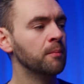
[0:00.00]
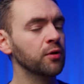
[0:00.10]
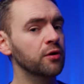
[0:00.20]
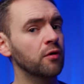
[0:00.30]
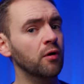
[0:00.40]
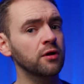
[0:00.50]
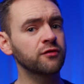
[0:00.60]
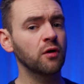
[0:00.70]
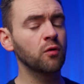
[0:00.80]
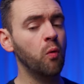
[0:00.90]
But there are
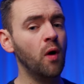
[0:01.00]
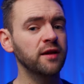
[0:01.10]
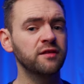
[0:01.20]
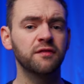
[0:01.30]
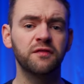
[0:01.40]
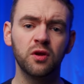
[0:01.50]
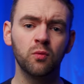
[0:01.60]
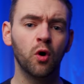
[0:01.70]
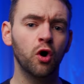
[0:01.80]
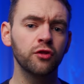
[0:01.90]
also quite a
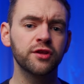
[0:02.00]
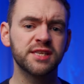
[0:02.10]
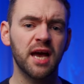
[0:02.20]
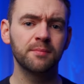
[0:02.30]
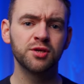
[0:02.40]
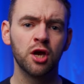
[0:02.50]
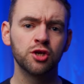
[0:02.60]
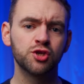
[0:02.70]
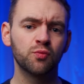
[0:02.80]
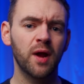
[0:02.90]
few other tabs
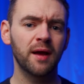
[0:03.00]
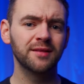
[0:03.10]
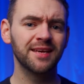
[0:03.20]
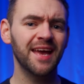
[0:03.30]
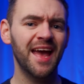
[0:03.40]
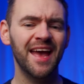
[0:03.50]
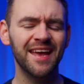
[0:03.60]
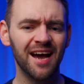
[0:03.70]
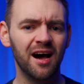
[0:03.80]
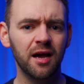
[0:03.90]
surrounding
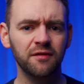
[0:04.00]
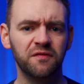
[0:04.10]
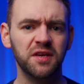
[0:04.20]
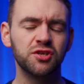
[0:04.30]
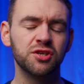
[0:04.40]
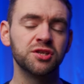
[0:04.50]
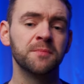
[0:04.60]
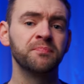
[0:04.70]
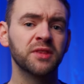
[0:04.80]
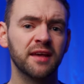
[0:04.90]
AI features.
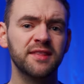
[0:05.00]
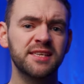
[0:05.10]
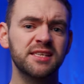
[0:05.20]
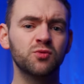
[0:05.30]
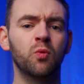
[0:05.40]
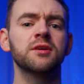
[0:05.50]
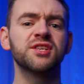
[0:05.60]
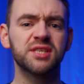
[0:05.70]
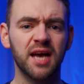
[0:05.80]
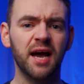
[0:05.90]
And this is what
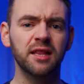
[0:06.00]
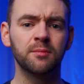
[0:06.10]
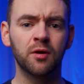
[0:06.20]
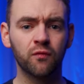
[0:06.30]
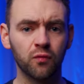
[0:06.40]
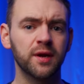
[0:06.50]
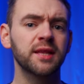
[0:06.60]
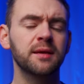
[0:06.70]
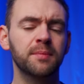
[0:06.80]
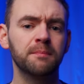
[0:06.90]
Skylum have
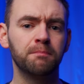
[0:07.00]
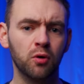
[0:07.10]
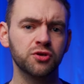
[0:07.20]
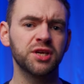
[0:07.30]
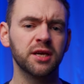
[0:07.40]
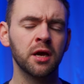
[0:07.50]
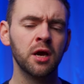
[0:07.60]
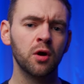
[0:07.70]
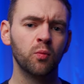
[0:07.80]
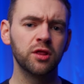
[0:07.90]
really been pushing
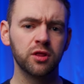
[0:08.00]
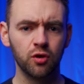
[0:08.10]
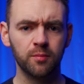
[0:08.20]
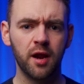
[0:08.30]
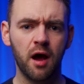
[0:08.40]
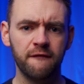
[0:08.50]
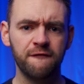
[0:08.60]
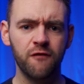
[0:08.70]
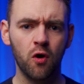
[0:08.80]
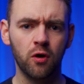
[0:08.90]
with Luminar
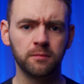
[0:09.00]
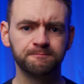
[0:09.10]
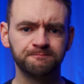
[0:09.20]
4.